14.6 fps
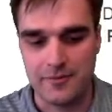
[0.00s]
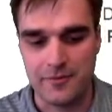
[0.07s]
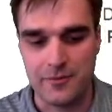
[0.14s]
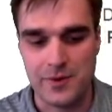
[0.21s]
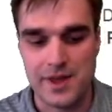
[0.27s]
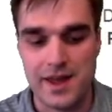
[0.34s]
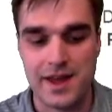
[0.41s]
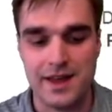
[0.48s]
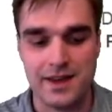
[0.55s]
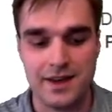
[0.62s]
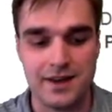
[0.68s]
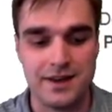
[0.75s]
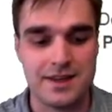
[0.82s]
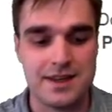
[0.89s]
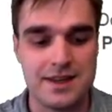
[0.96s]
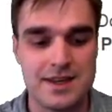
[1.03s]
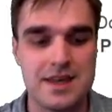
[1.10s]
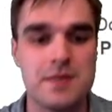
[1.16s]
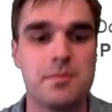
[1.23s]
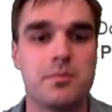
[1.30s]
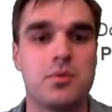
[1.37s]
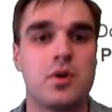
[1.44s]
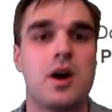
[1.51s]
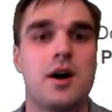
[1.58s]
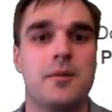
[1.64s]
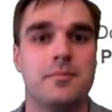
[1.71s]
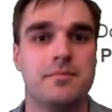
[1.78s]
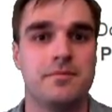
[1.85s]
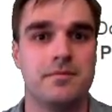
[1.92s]
we had an
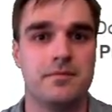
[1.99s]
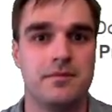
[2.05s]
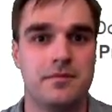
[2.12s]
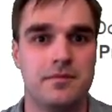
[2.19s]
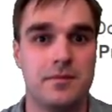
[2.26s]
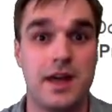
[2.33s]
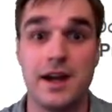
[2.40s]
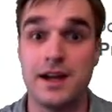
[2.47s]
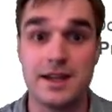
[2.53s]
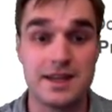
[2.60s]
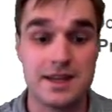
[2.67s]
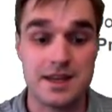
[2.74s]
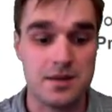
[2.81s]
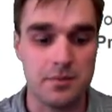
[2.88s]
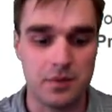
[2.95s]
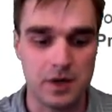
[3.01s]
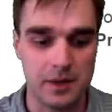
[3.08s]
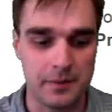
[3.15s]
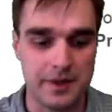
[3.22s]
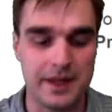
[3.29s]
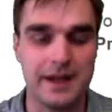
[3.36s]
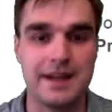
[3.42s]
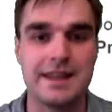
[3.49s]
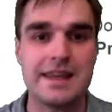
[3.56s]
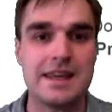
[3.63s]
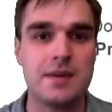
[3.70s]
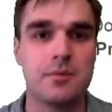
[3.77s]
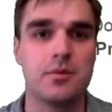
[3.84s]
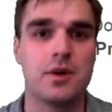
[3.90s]
EEPROM, not an EEPROM, we had an
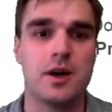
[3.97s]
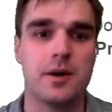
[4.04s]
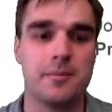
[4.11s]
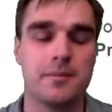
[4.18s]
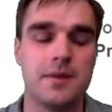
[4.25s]
EEPROM.